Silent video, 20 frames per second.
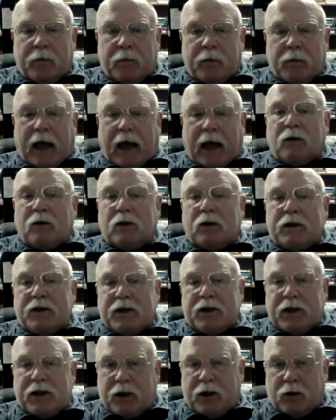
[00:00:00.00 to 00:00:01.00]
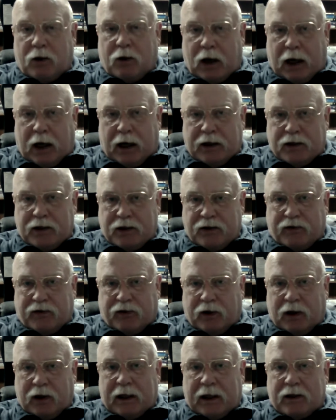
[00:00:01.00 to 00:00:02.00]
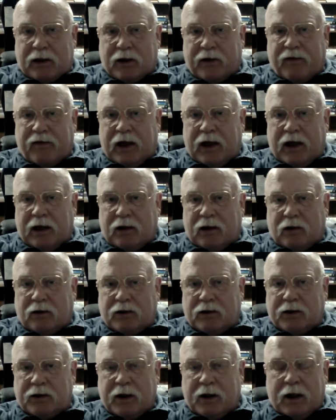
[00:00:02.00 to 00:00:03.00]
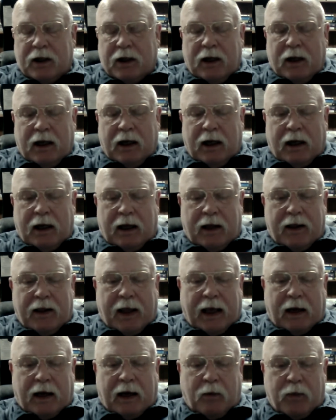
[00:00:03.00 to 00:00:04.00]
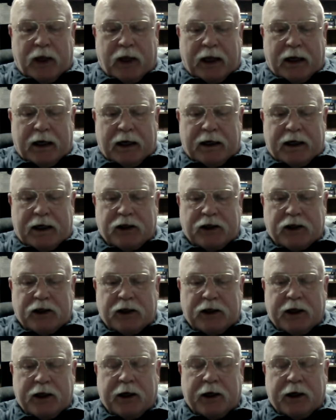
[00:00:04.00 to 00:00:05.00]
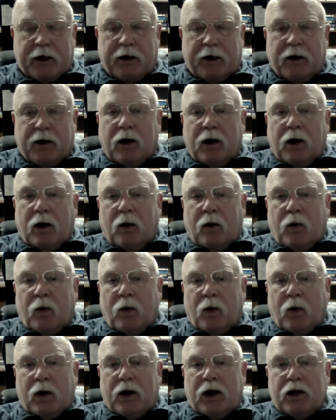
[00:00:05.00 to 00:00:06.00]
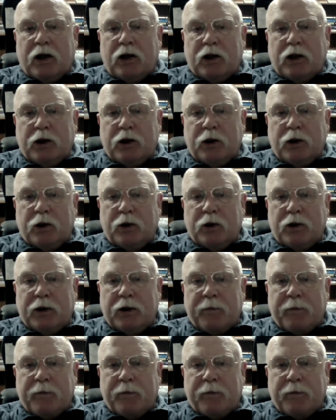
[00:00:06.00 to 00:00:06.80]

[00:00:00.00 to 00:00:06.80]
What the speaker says: outlets in the garages for electric vehicles, and that'll be an addition here. We want to include